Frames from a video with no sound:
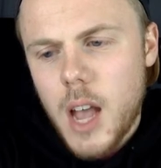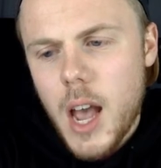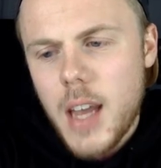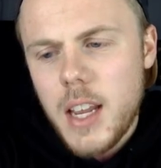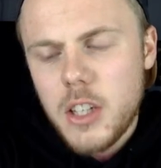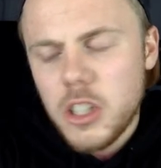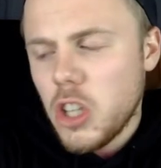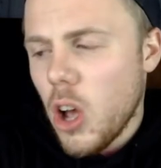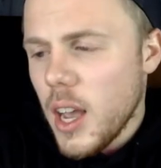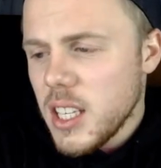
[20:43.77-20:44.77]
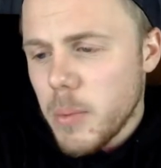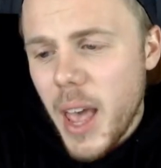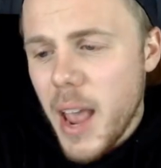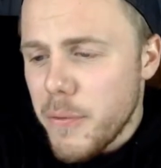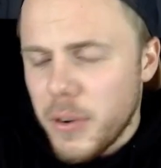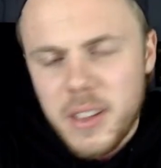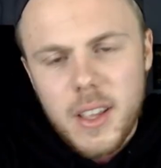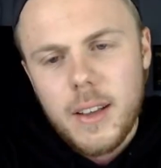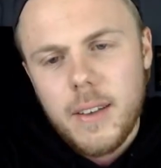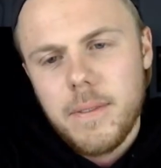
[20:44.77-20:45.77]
And it just ties up everything.